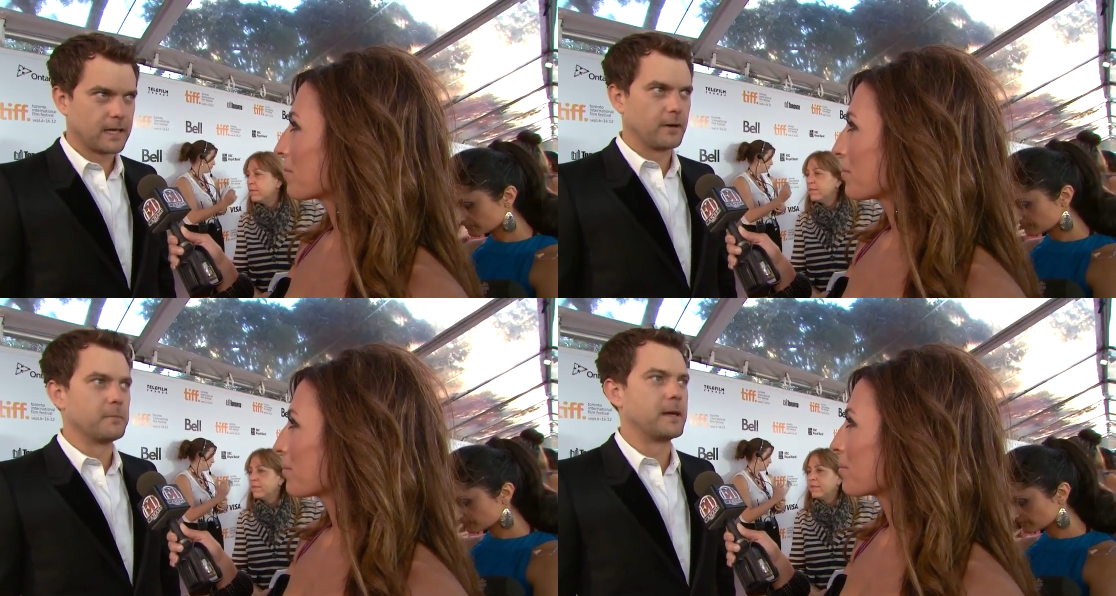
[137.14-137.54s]

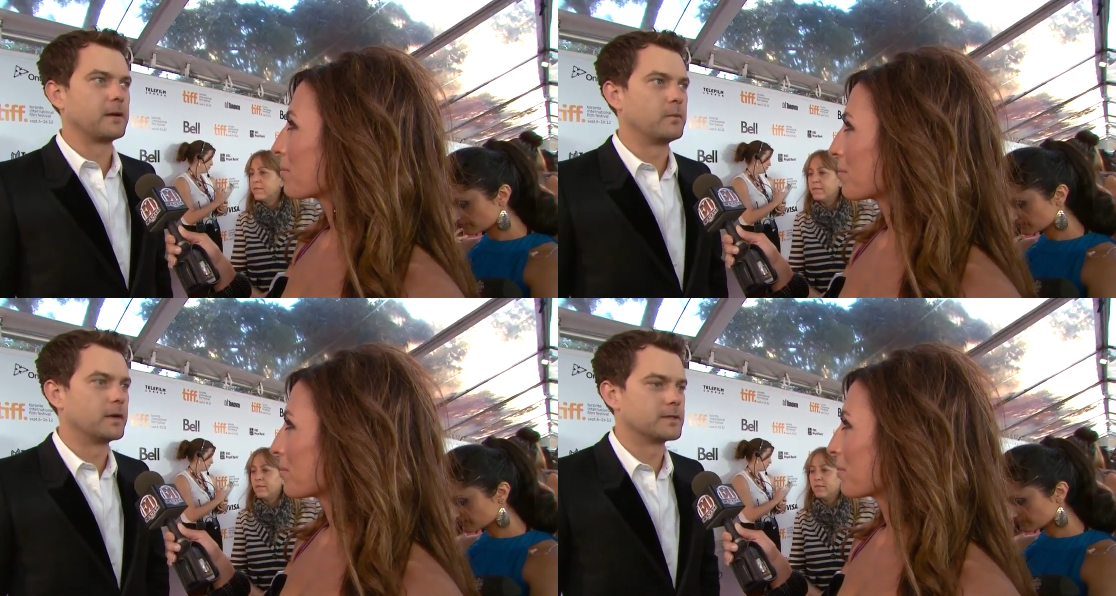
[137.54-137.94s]
Speaker 1: help make
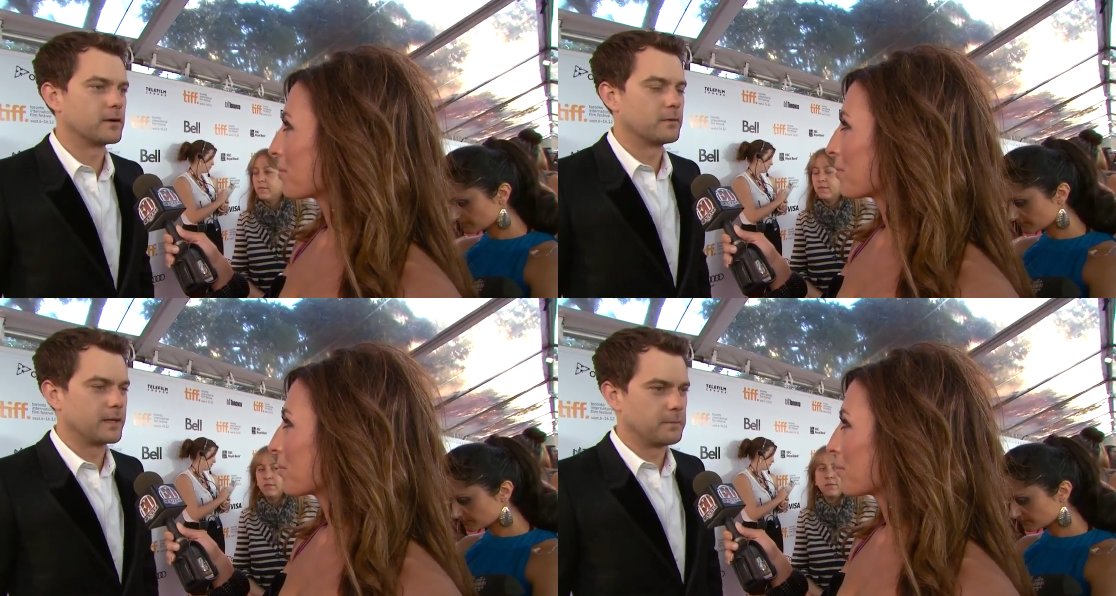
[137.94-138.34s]
what is
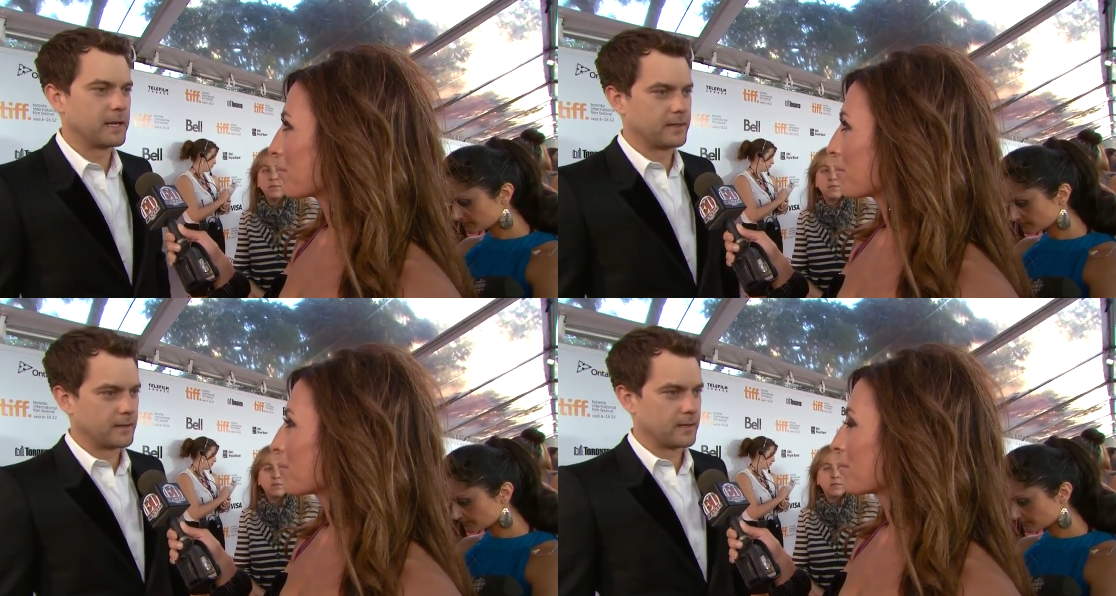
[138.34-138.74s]
already
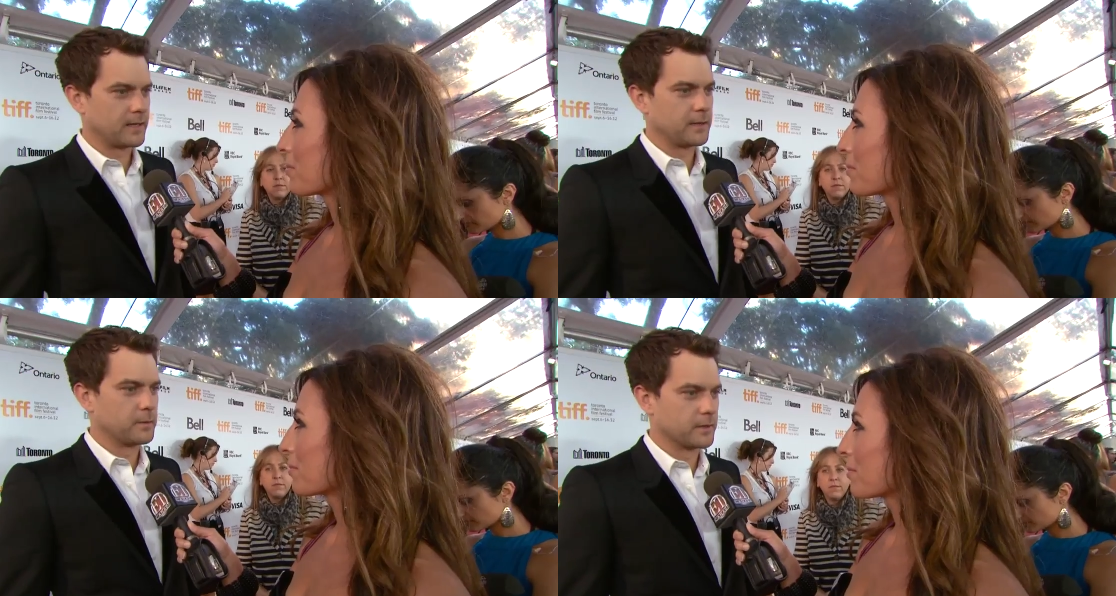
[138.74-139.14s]
bad not
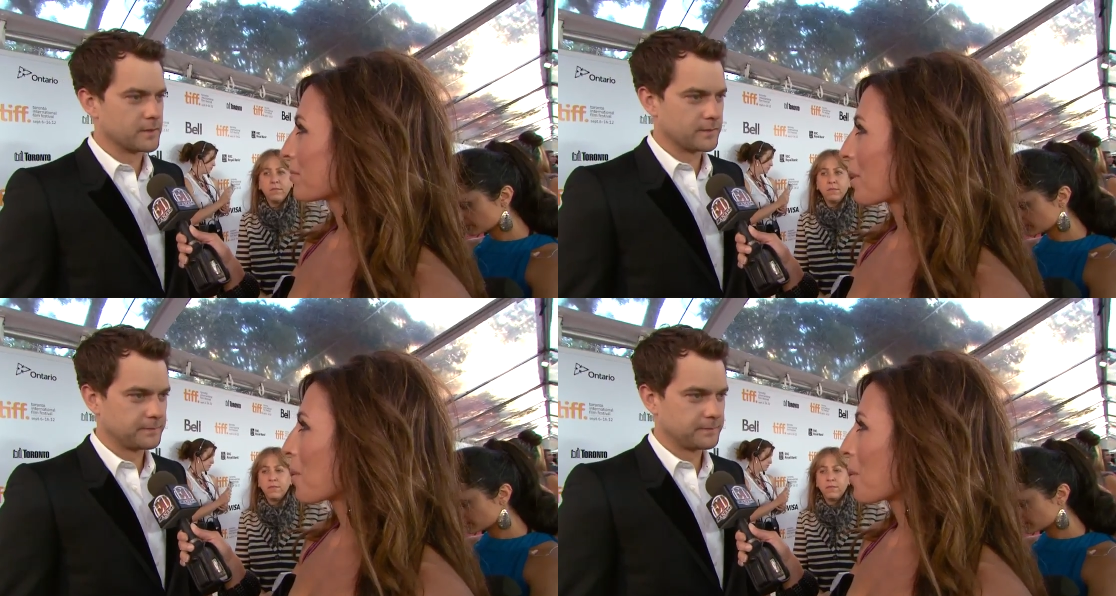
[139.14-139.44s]
any worse.